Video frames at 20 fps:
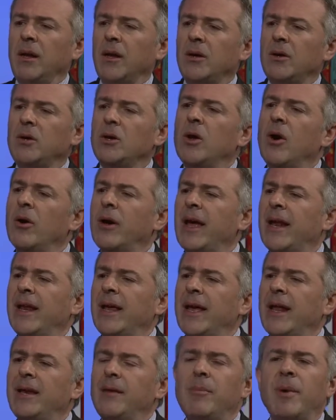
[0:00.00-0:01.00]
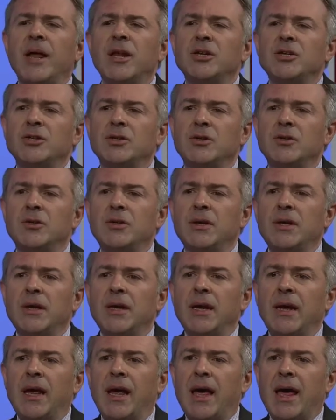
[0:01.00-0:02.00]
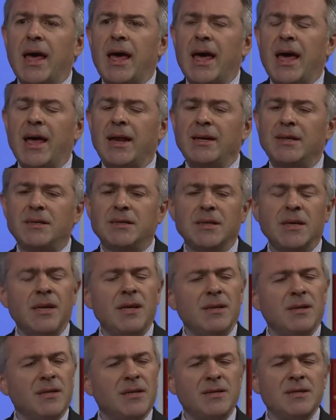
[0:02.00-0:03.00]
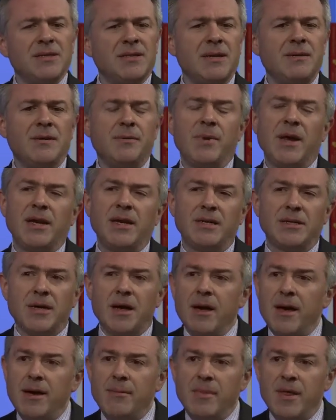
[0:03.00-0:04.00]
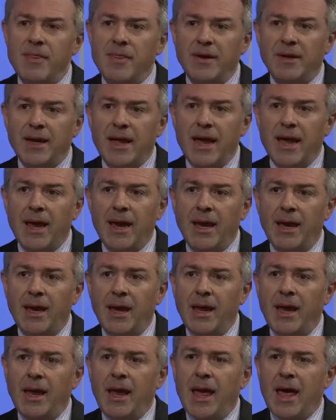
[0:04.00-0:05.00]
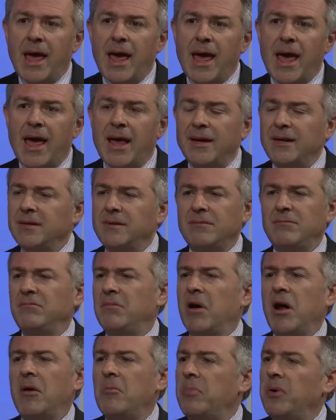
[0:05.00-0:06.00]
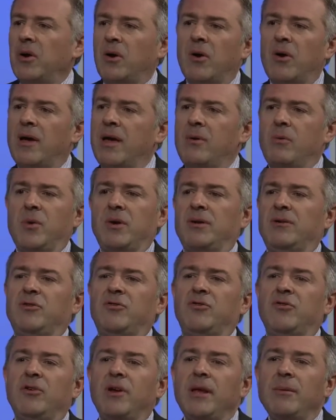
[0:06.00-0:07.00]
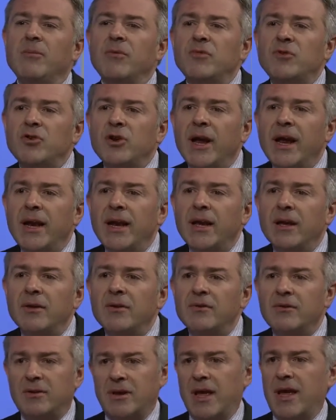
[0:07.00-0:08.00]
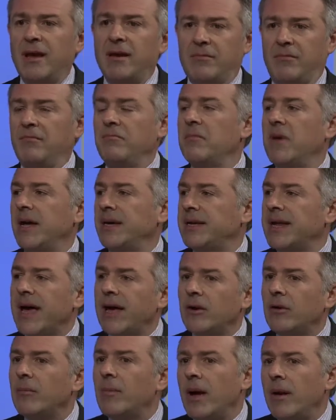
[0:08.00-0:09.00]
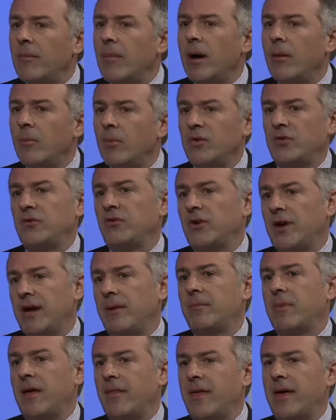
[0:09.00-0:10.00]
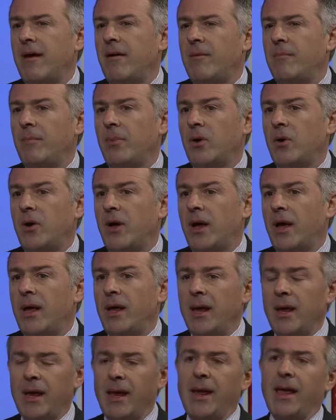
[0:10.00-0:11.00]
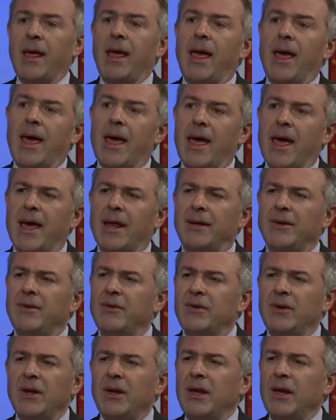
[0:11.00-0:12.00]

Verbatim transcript: not getting any pension, and there doesn't seem to be any time in the day and my employer wouldn't dream of training us like my dad or my mum was trained by their employer. And